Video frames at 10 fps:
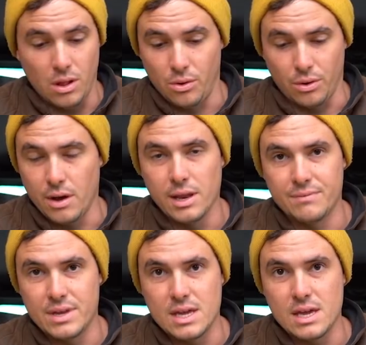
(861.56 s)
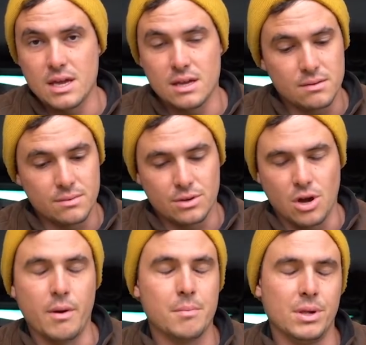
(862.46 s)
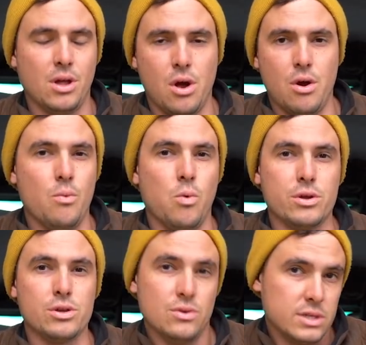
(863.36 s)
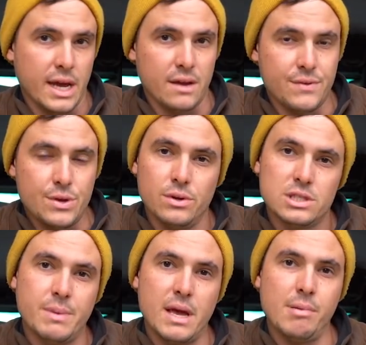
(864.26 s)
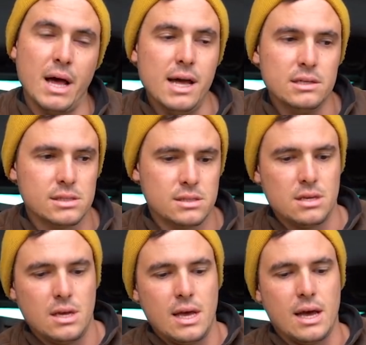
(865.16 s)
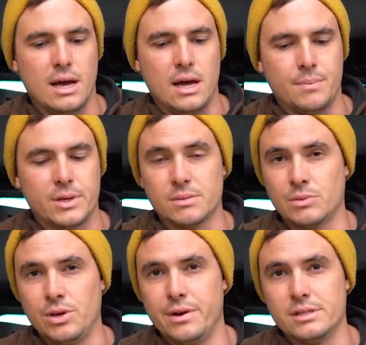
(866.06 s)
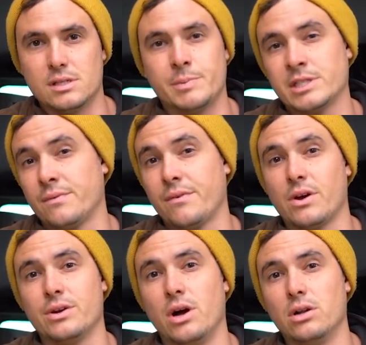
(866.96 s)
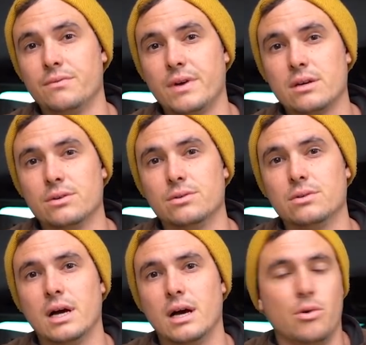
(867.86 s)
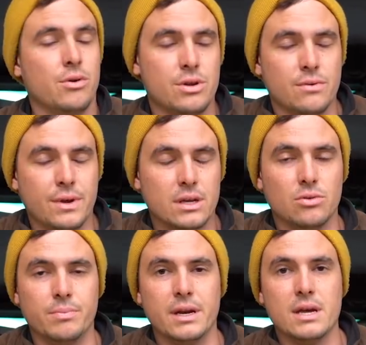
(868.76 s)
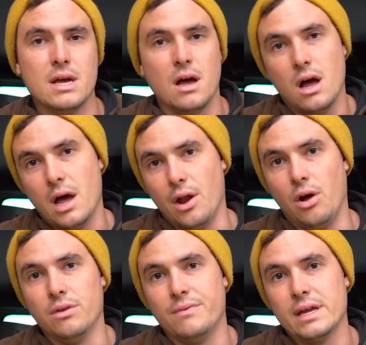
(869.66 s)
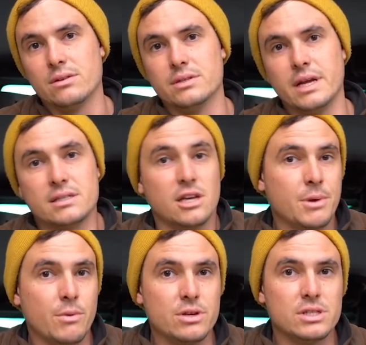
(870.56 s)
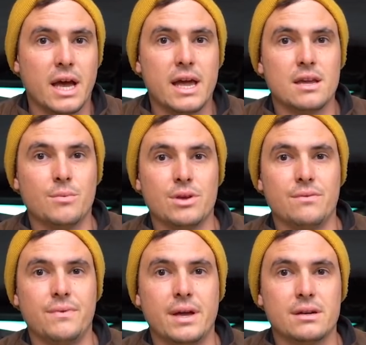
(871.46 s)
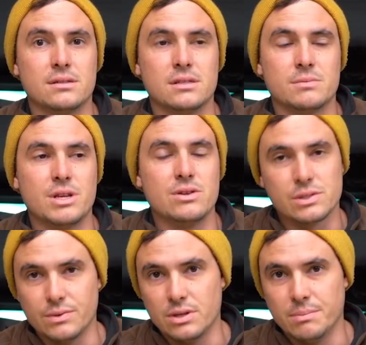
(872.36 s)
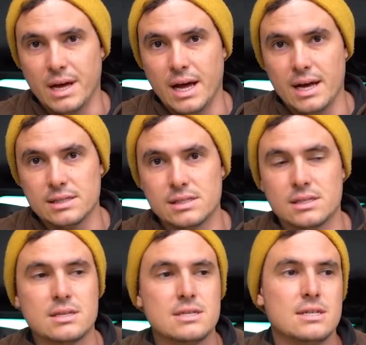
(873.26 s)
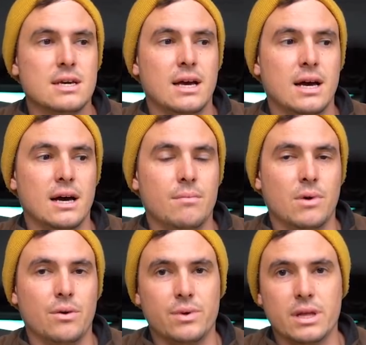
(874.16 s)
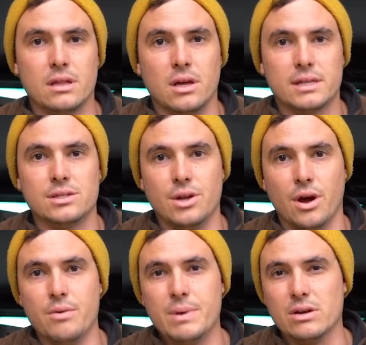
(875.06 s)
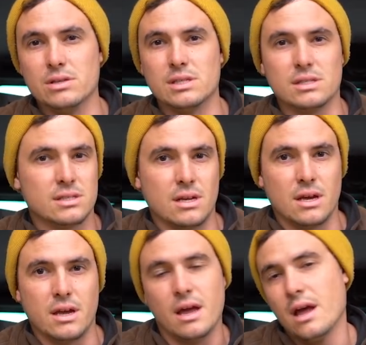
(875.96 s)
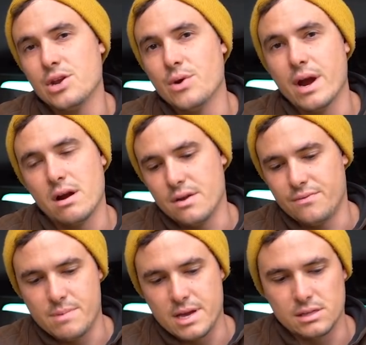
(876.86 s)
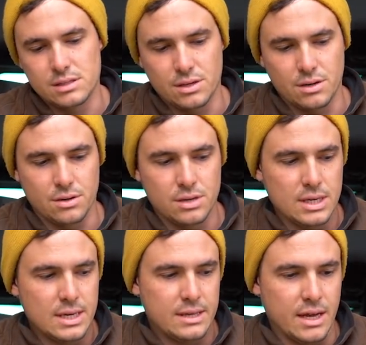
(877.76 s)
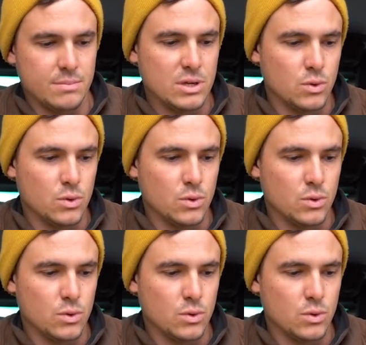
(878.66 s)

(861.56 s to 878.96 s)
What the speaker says: look, I'd love to hear, comment below what you take for your spare parts, because I'm curious, especially if you've got an older vehicle, or a new vehicle, but an older vehicle, and yeah, tell me what you take and what you've found has been useful in the past. I'd really like to know because it's a new area for me, so that'd be